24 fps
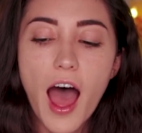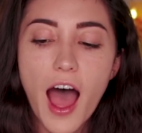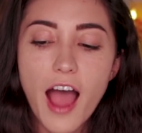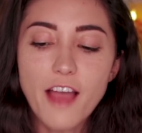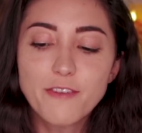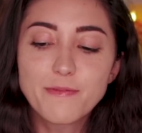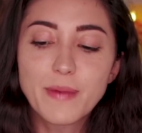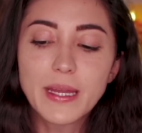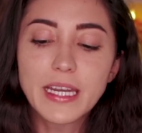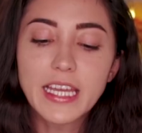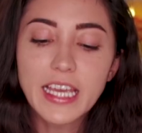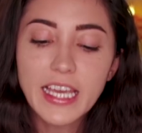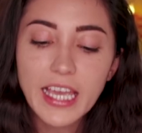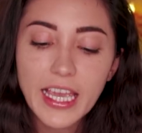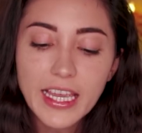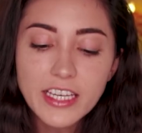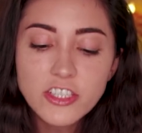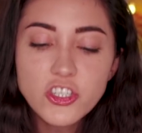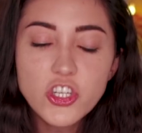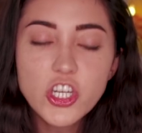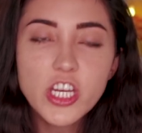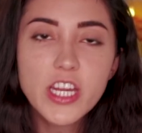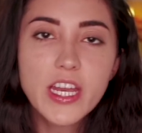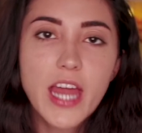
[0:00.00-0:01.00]
I've been
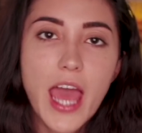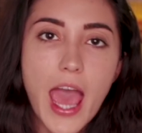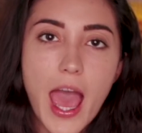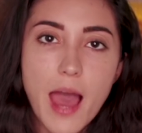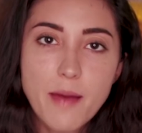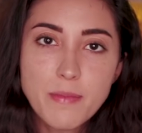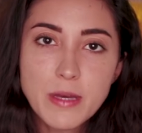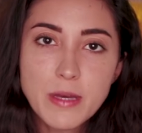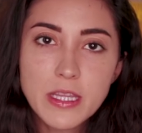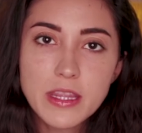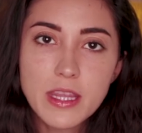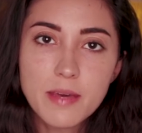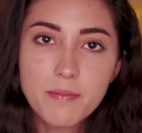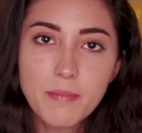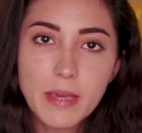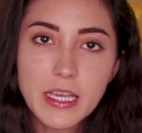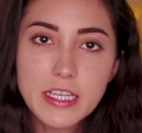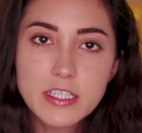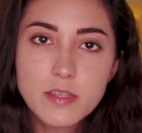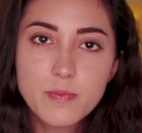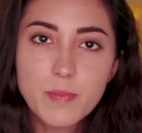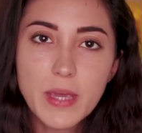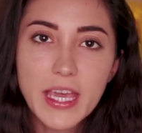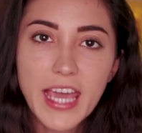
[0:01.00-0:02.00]
engaging in a habit that
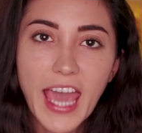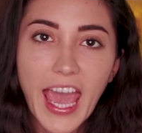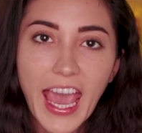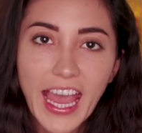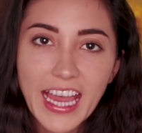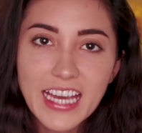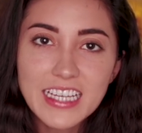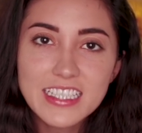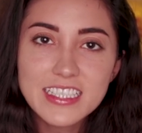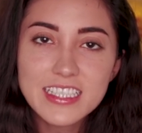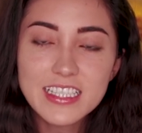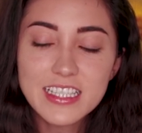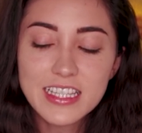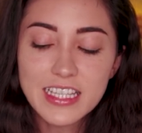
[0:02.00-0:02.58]
makes me hate